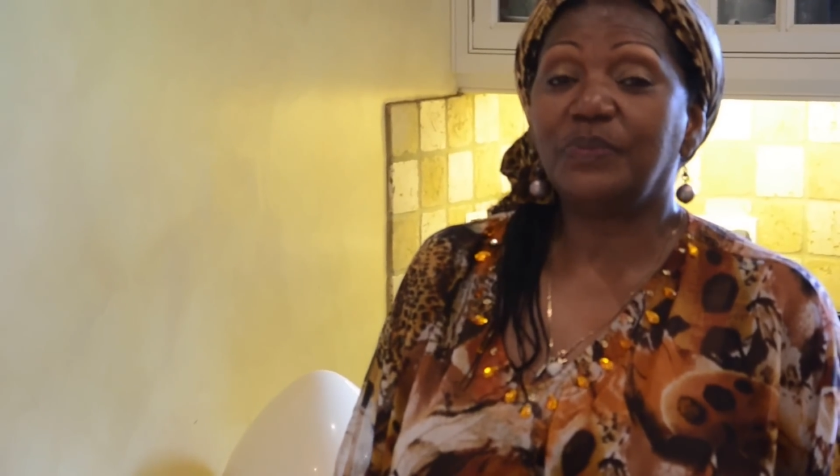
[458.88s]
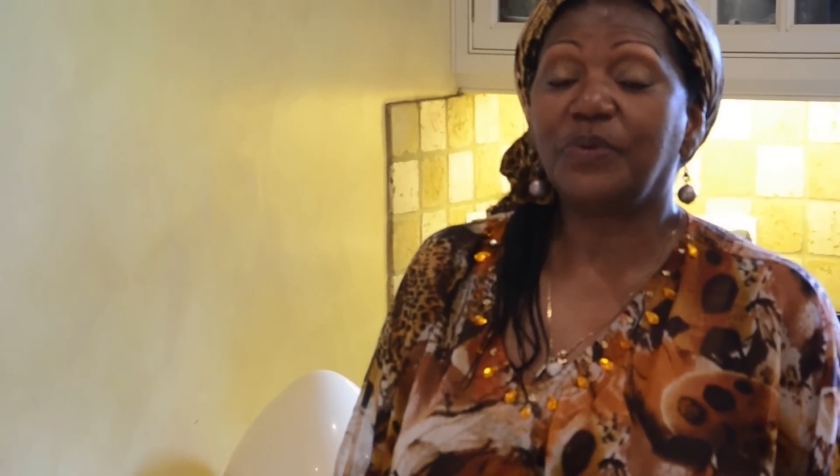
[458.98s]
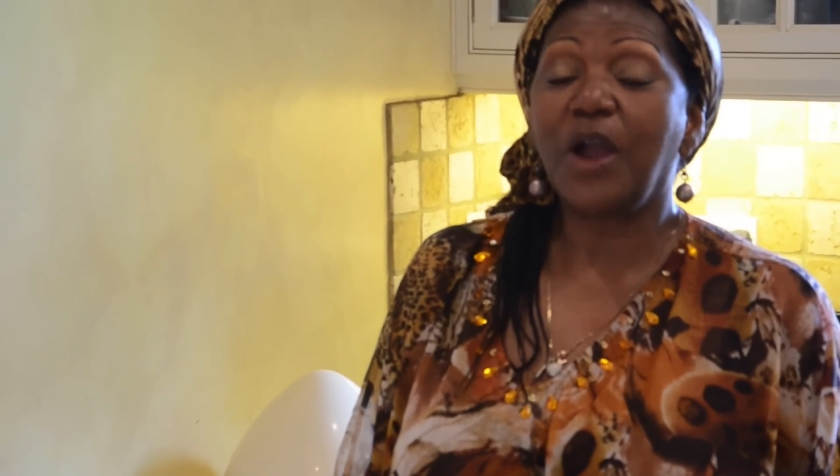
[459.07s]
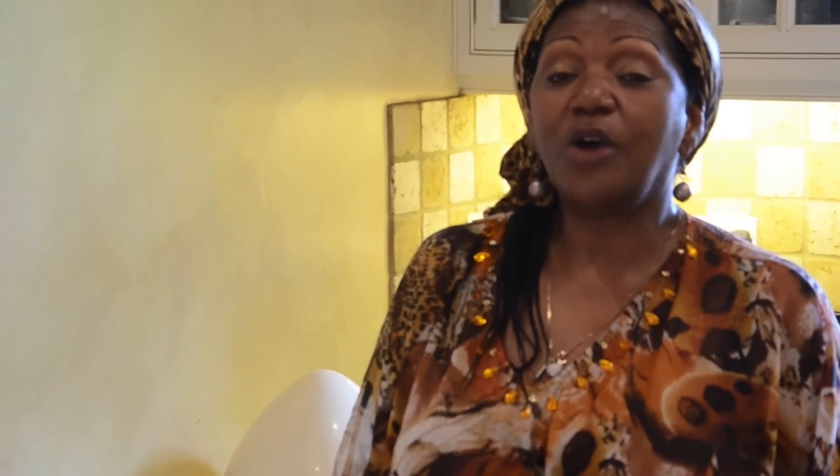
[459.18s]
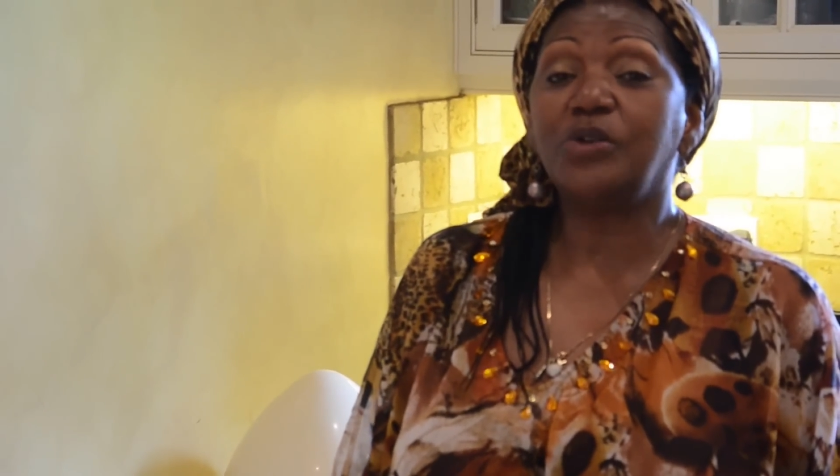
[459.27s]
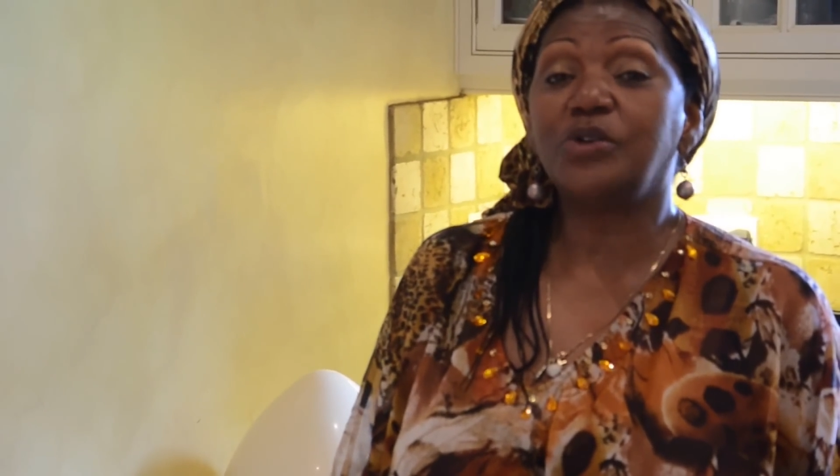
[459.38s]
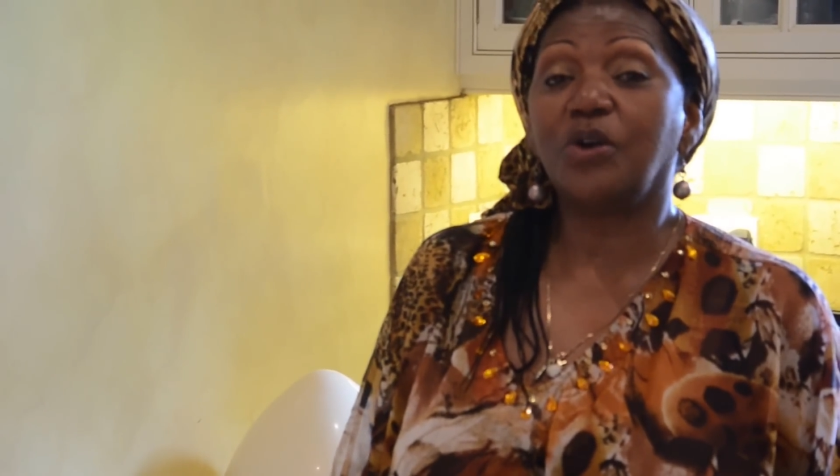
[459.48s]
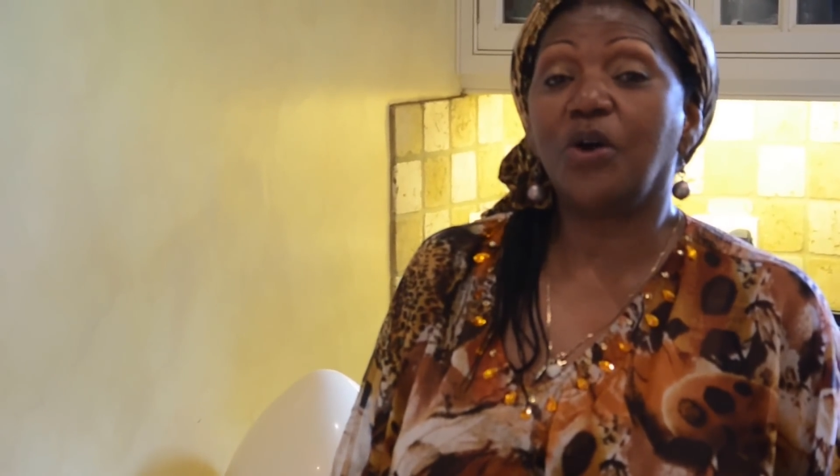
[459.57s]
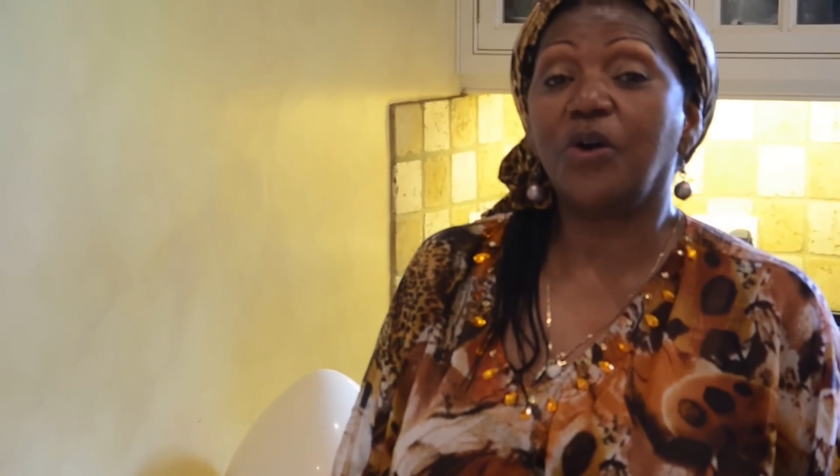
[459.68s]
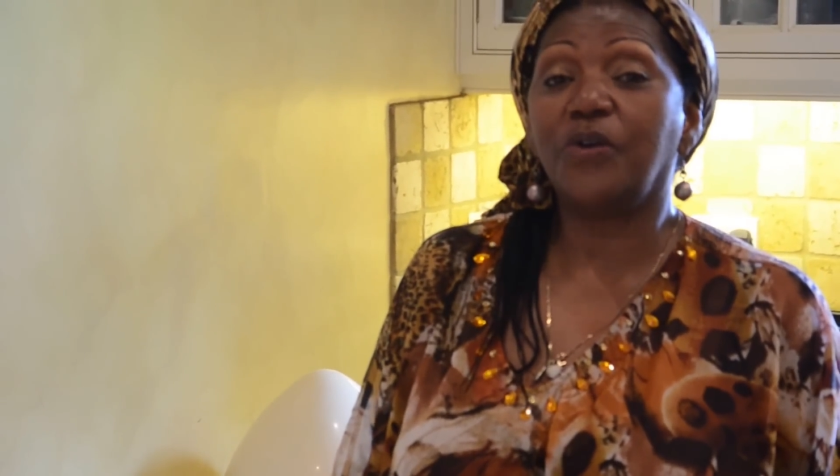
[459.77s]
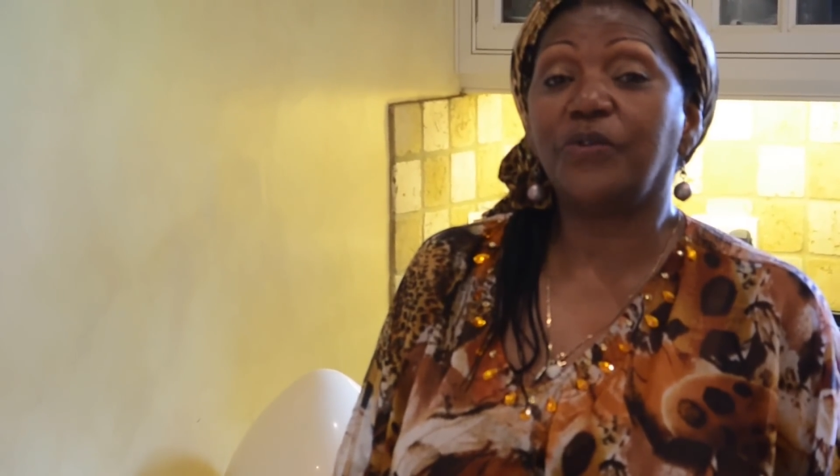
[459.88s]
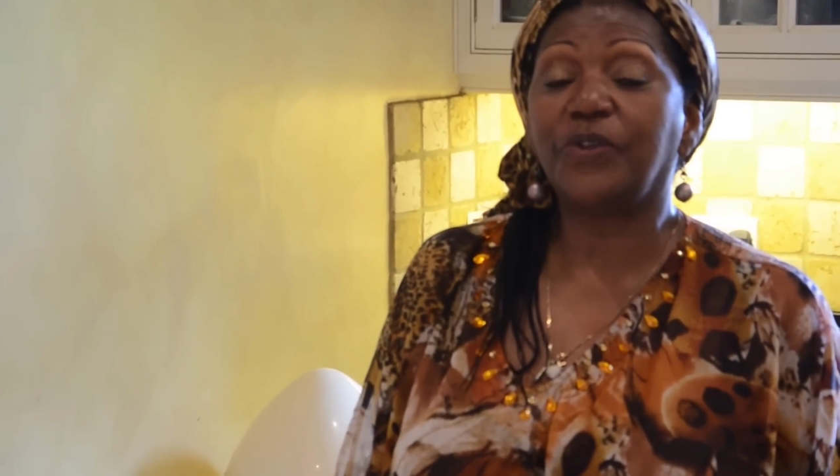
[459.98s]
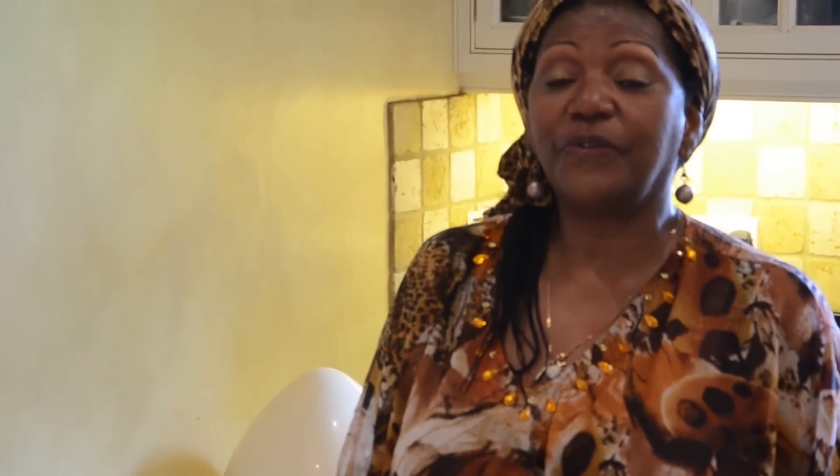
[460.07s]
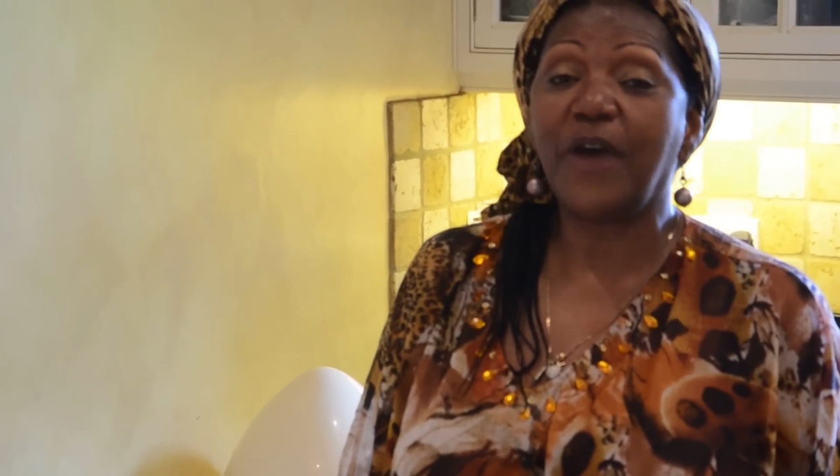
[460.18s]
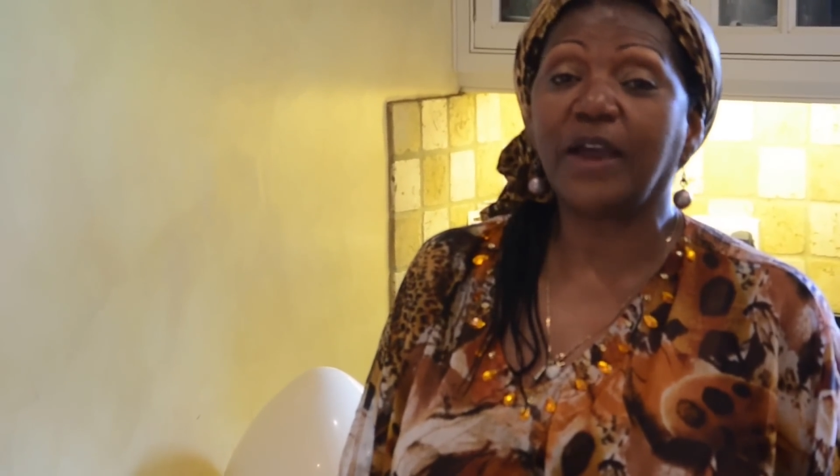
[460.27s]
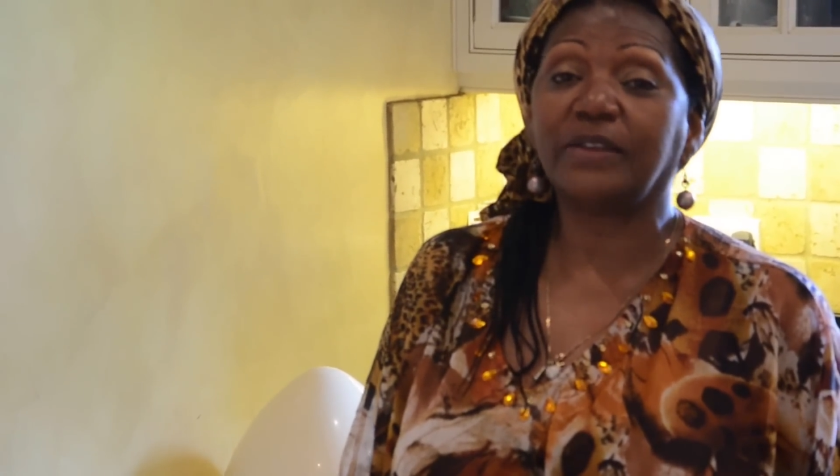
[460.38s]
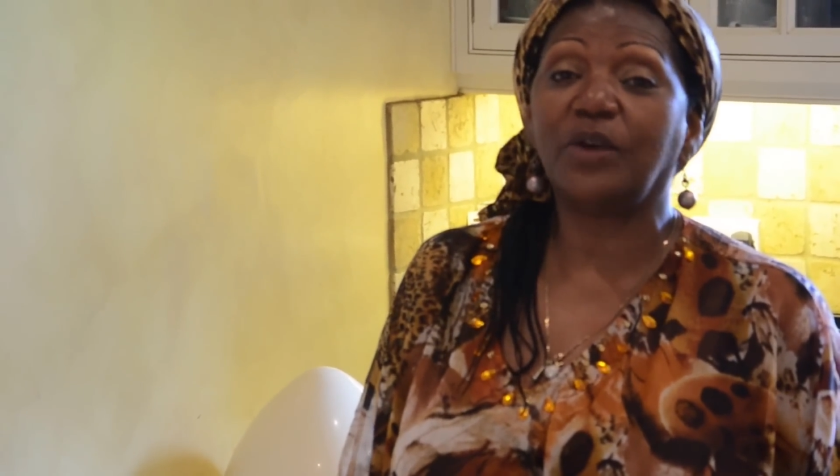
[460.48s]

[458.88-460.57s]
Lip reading: Proud of the fact